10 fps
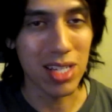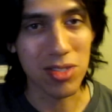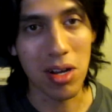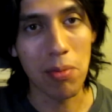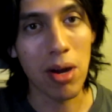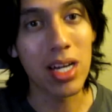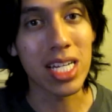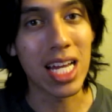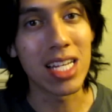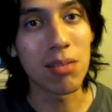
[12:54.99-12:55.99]
so I'm probably
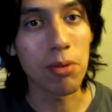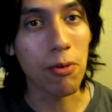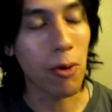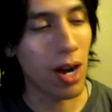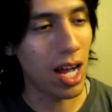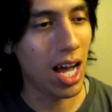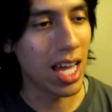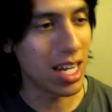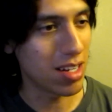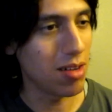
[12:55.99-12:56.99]
gonna end it before I
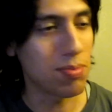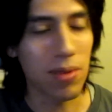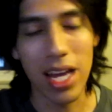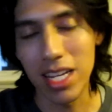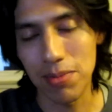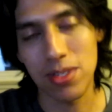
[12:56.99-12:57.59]
end up